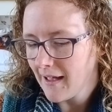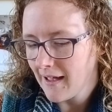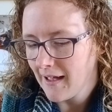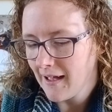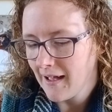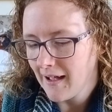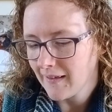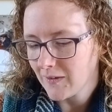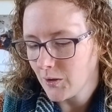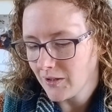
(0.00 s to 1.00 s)

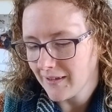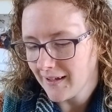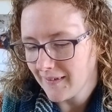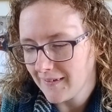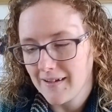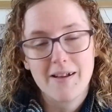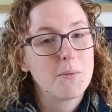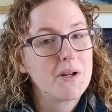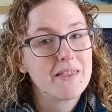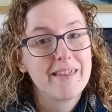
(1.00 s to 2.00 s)
So let's start
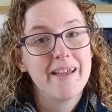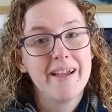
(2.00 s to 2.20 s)
with